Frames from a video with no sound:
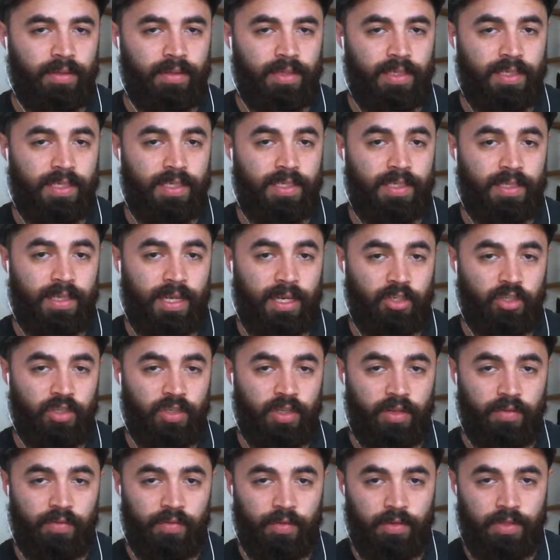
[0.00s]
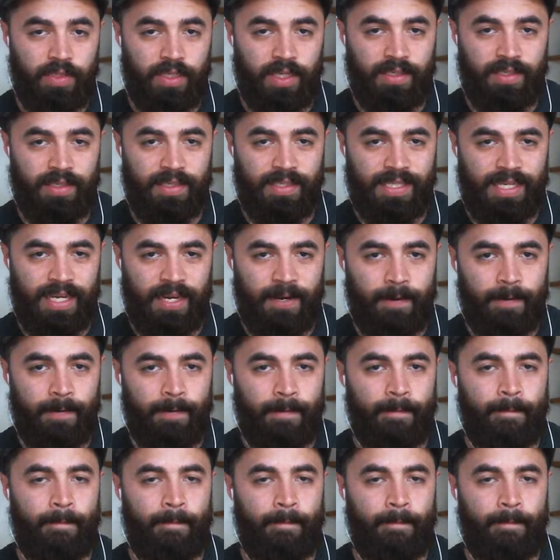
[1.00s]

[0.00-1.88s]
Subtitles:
This is actually a full sentence here.